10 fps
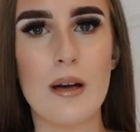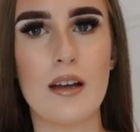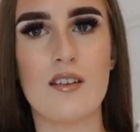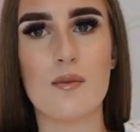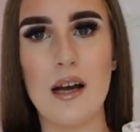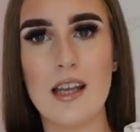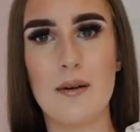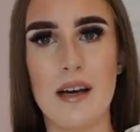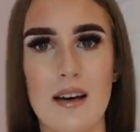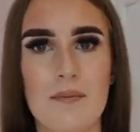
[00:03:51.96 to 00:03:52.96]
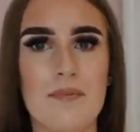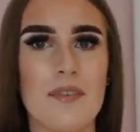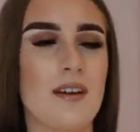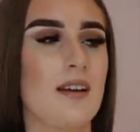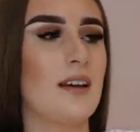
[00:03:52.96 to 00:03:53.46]
wings. But anyway,
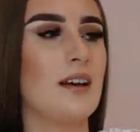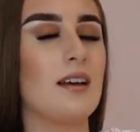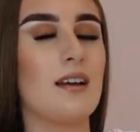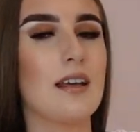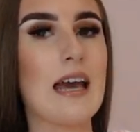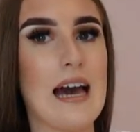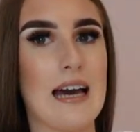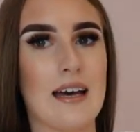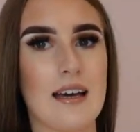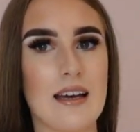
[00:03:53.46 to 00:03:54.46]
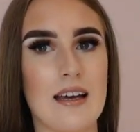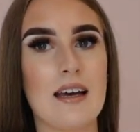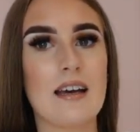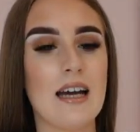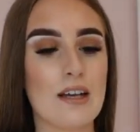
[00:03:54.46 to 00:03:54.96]
yeah,
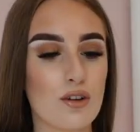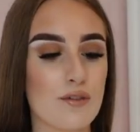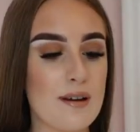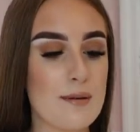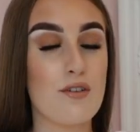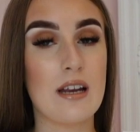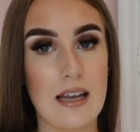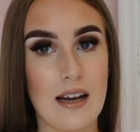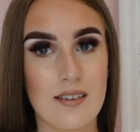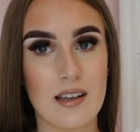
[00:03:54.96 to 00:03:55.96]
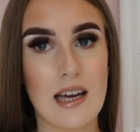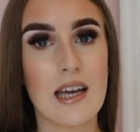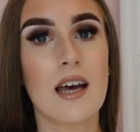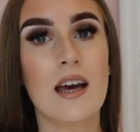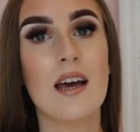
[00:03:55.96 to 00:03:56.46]
it does fit me really
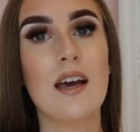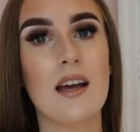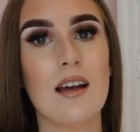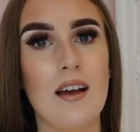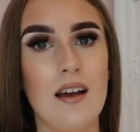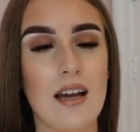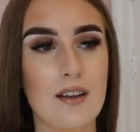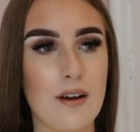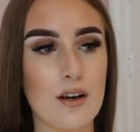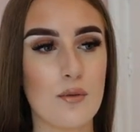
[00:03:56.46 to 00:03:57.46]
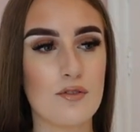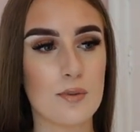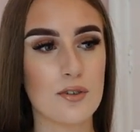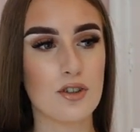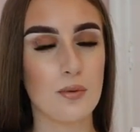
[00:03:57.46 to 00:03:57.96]
nicely. It is very
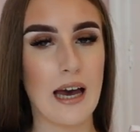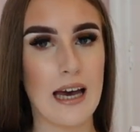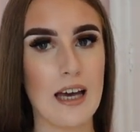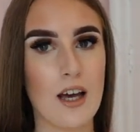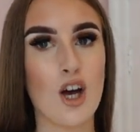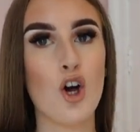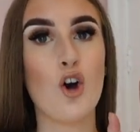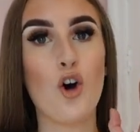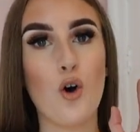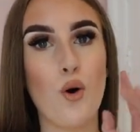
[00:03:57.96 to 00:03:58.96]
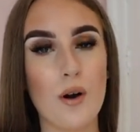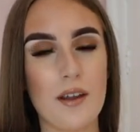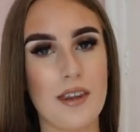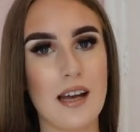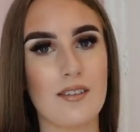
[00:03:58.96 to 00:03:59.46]
comfortable to wear. Only
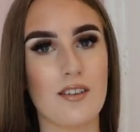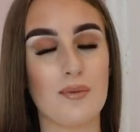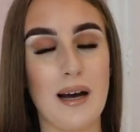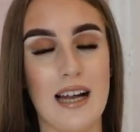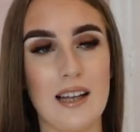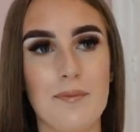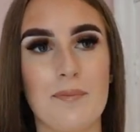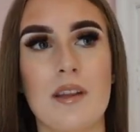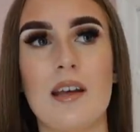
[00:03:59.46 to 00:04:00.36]
thing is as well,